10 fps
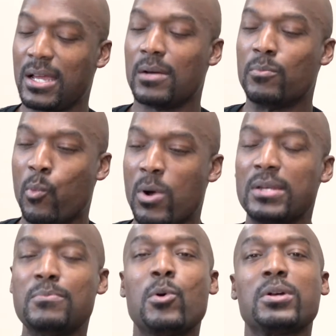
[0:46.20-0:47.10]
up
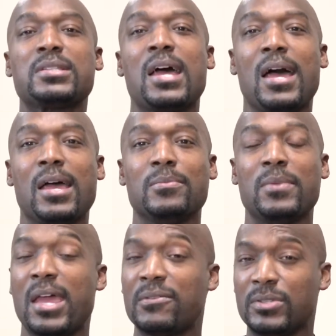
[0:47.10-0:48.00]
one more time
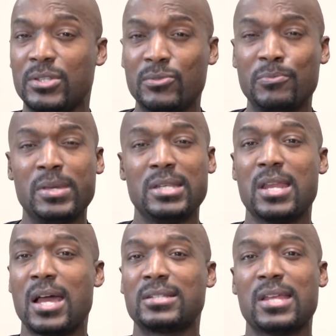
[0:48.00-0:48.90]
after you've been
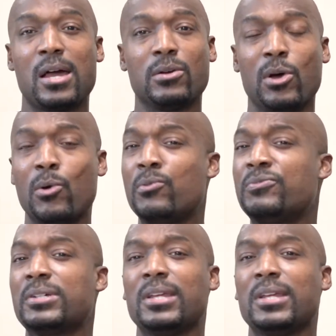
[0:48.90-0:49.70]
knocked down over